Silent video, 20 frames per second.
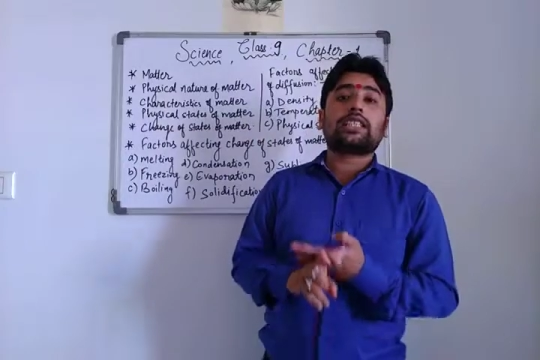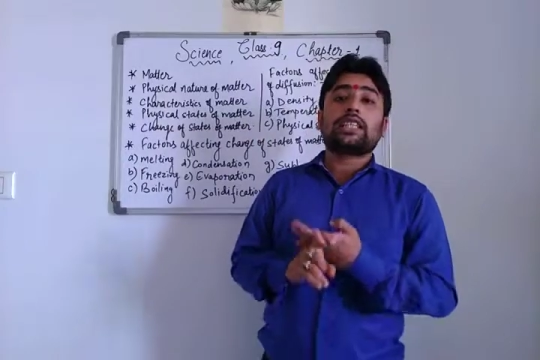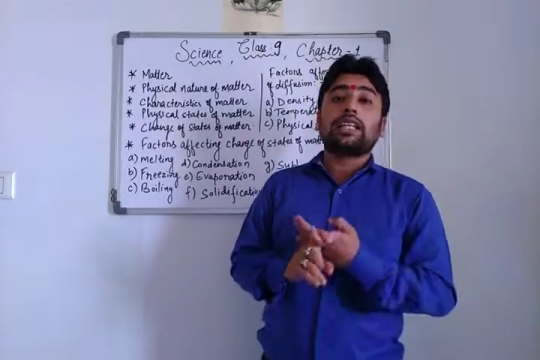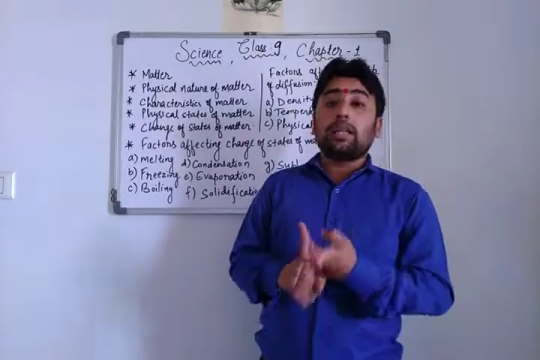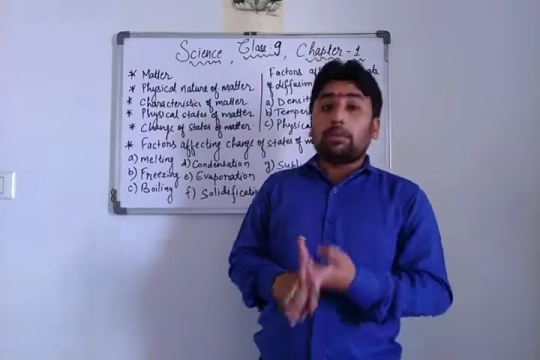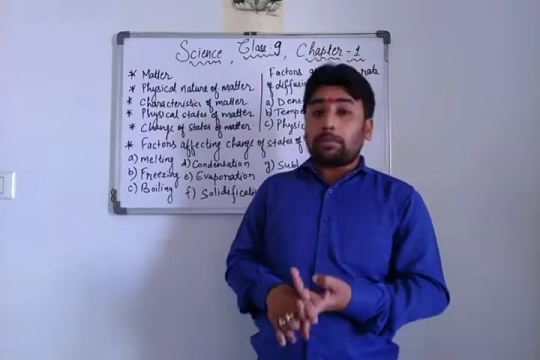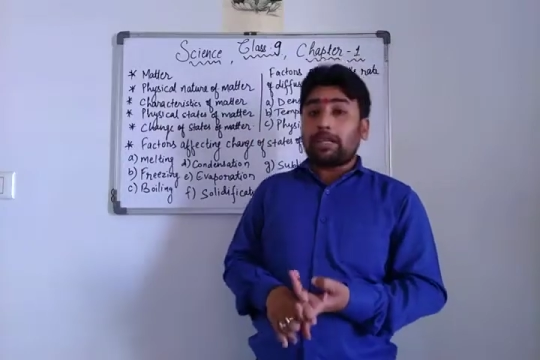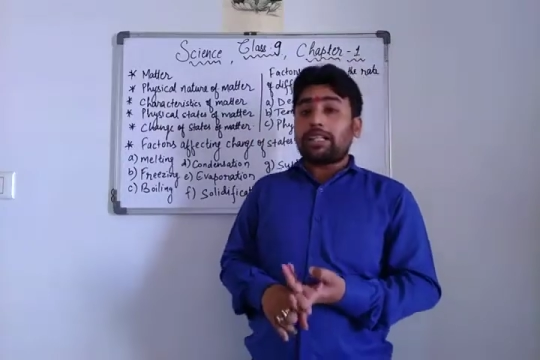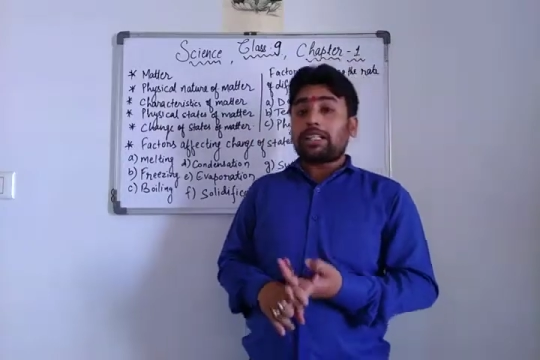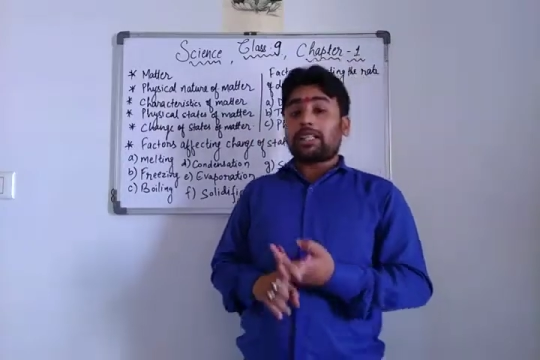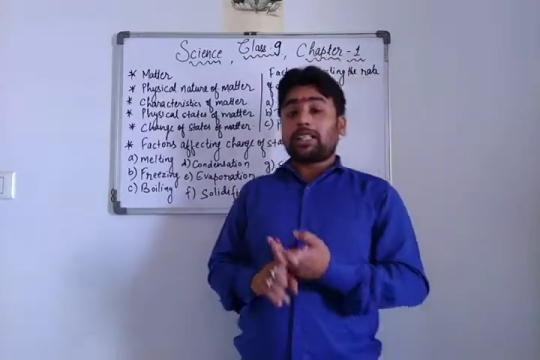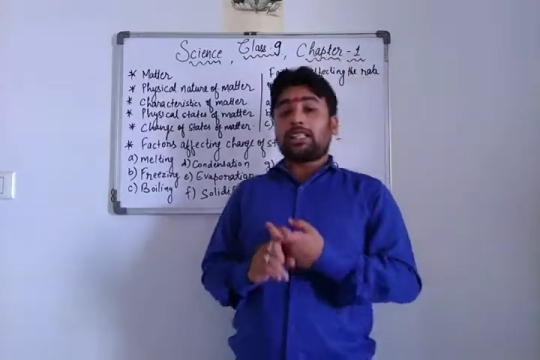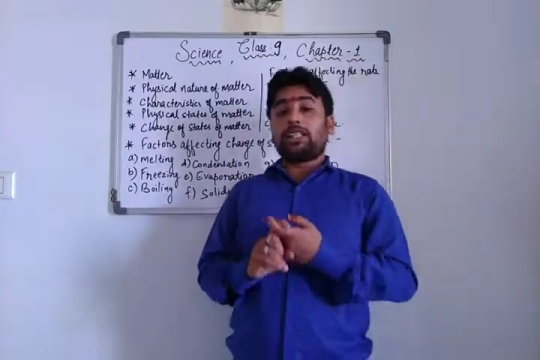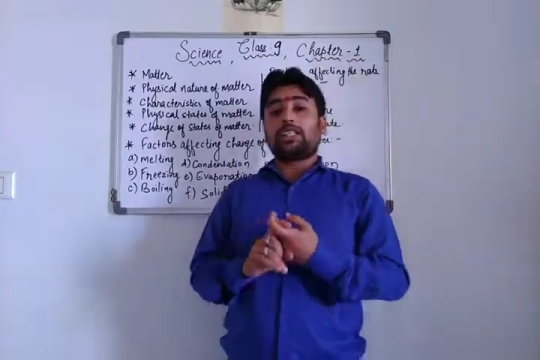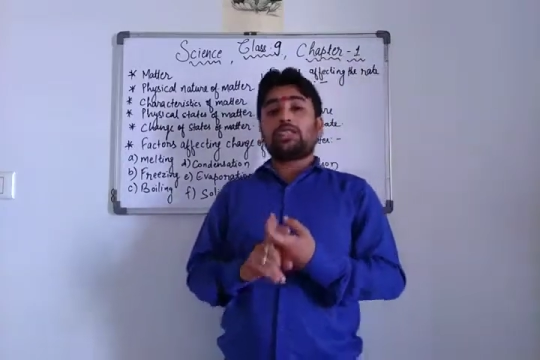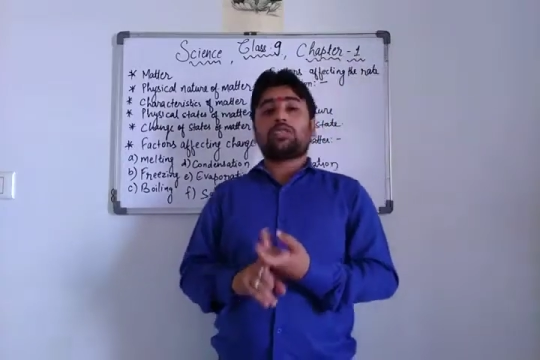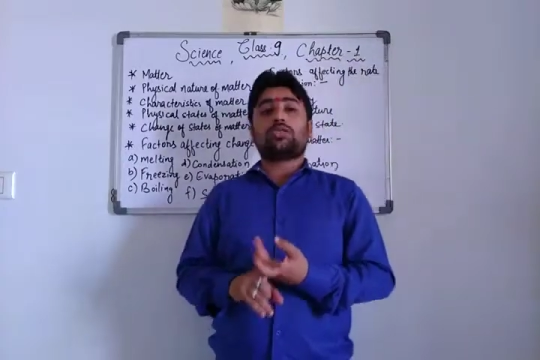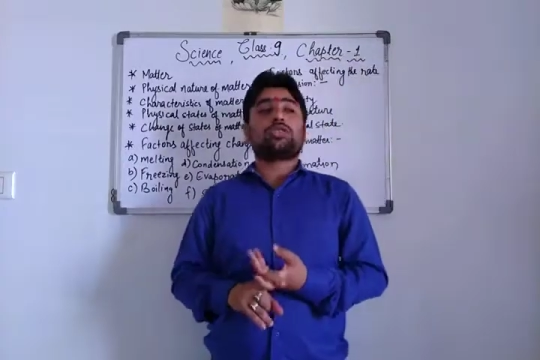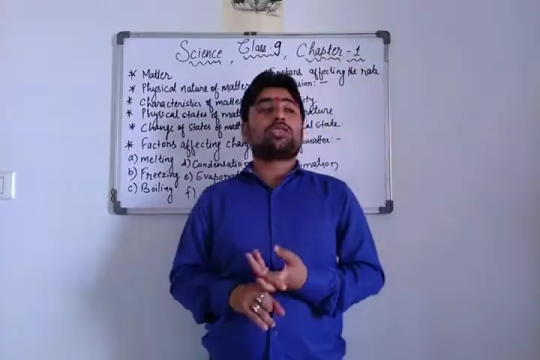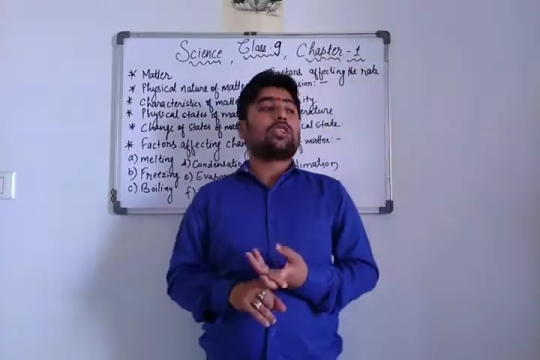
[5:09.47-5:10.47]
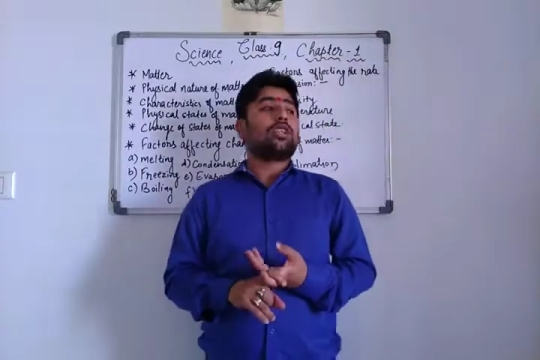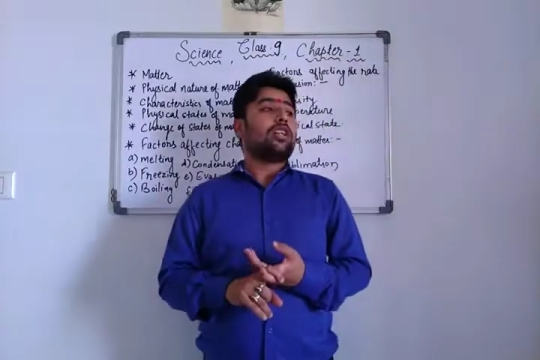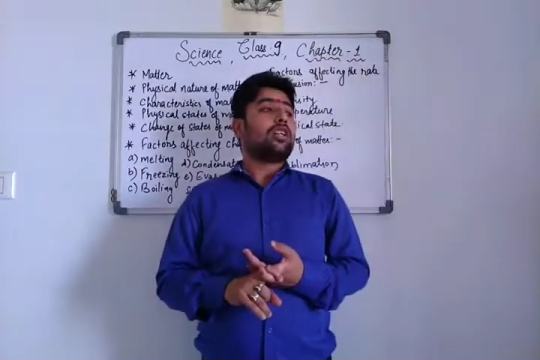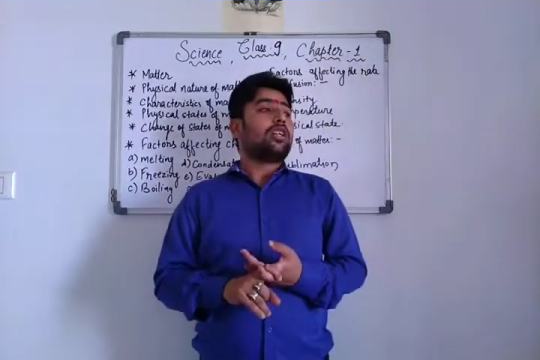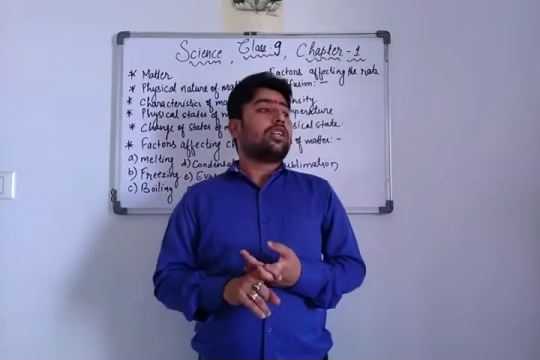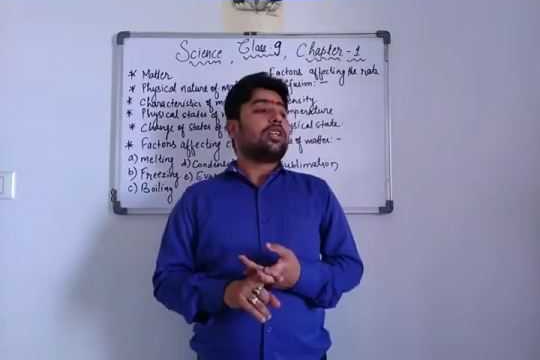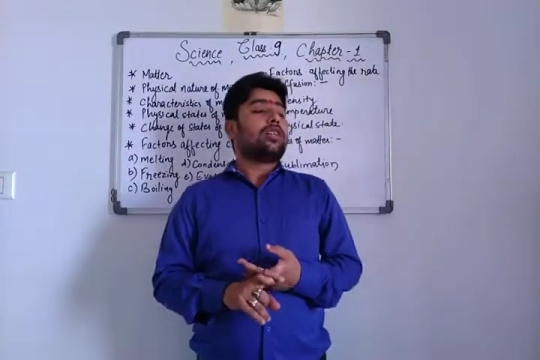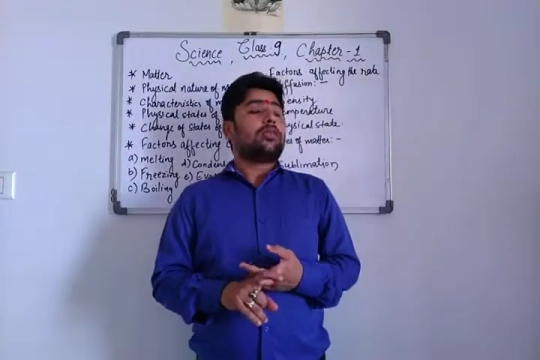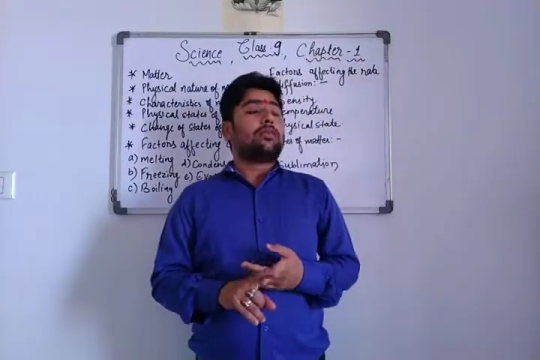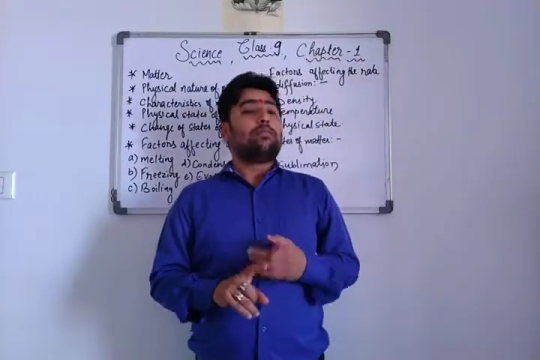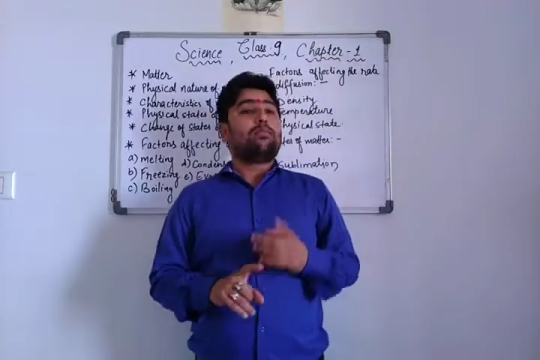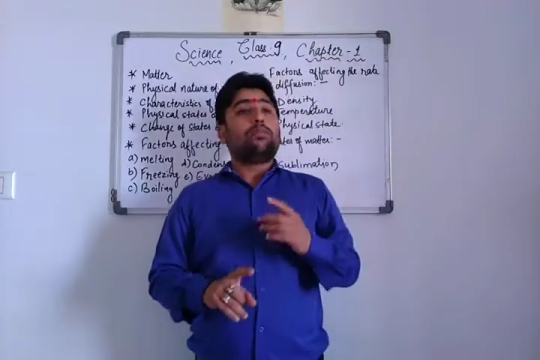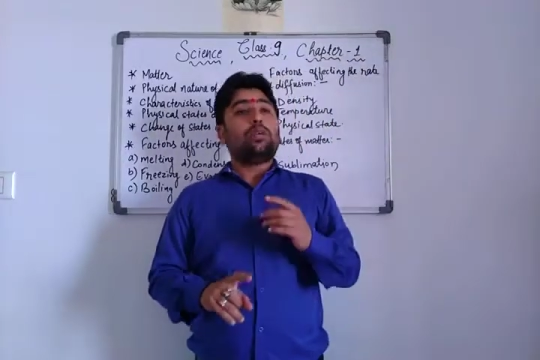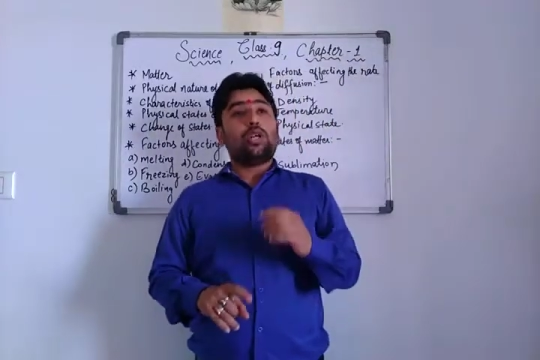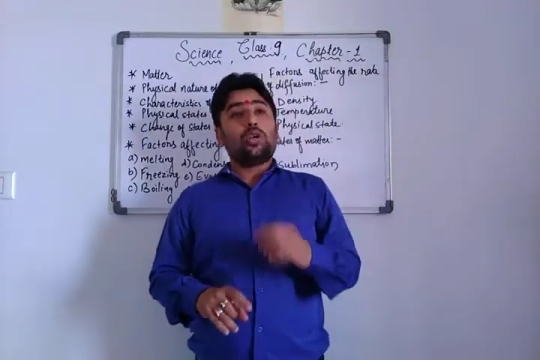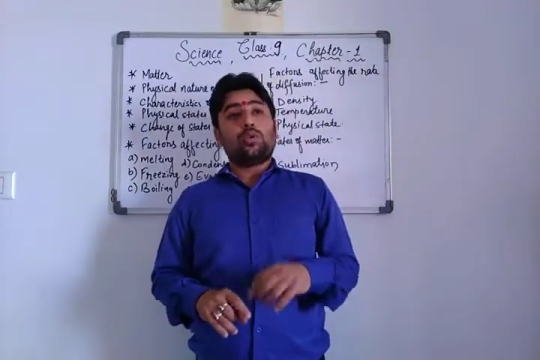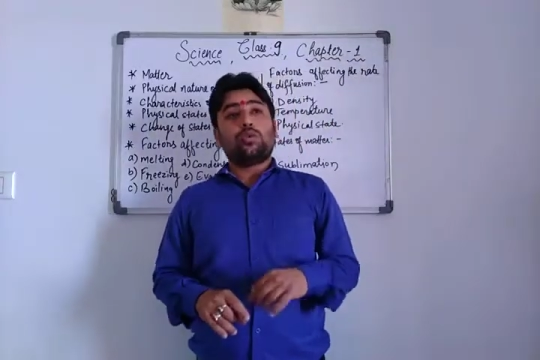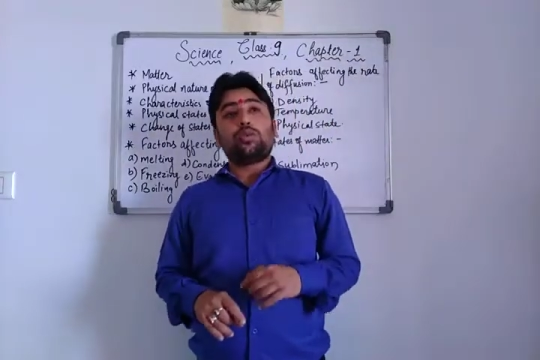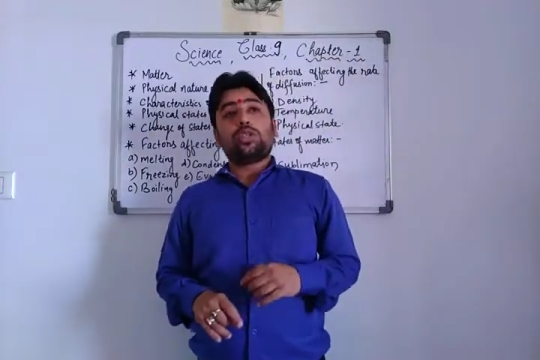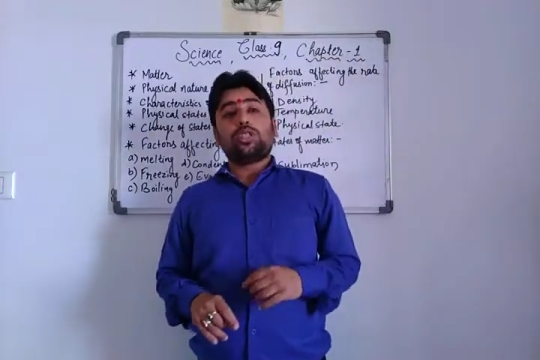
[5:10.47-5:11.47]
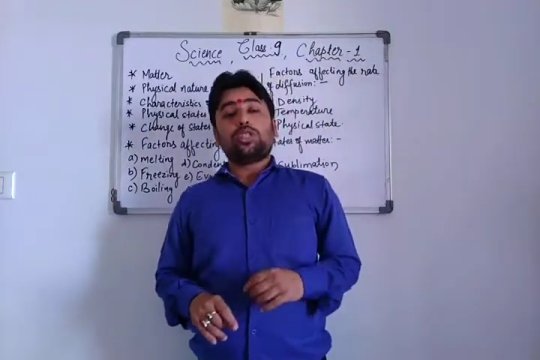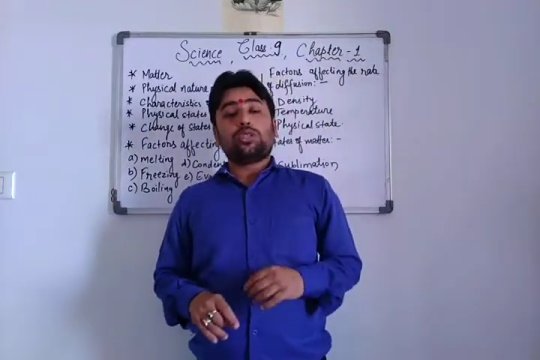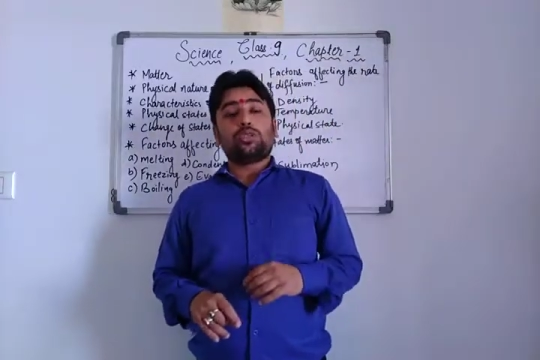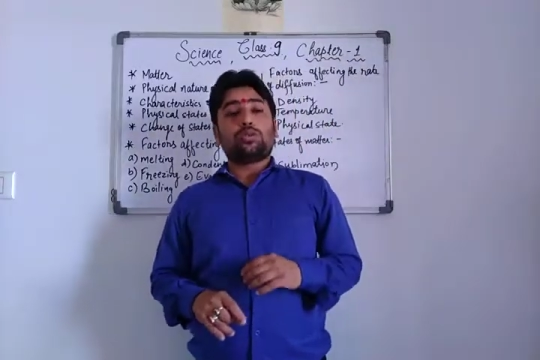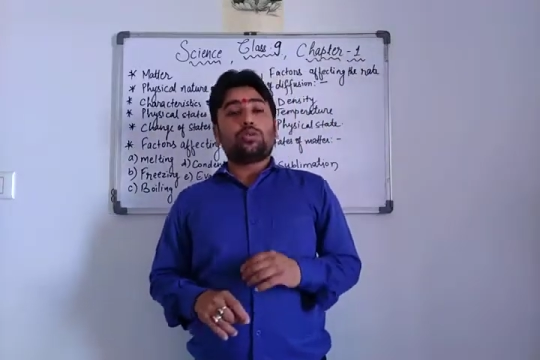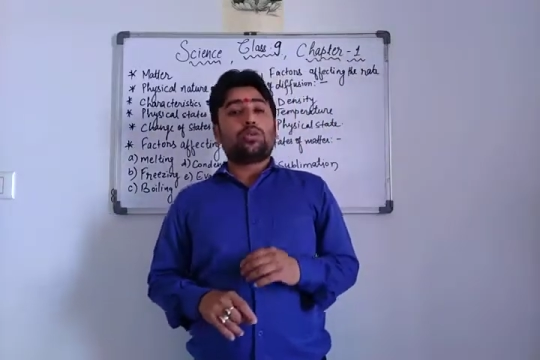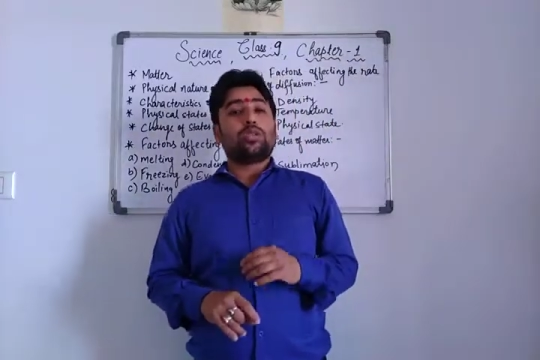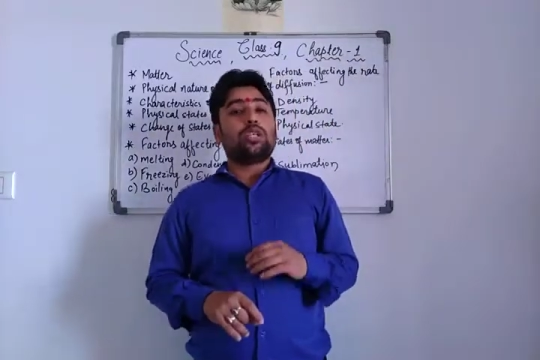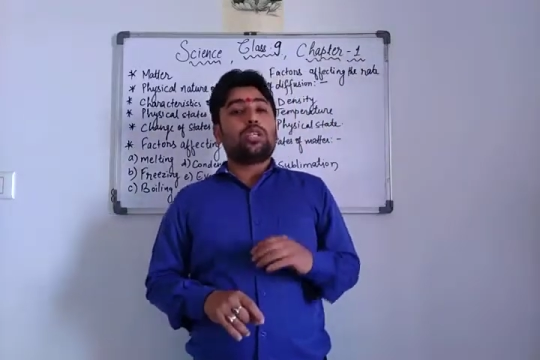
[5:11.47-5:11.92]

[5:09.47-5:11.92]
comment in this below video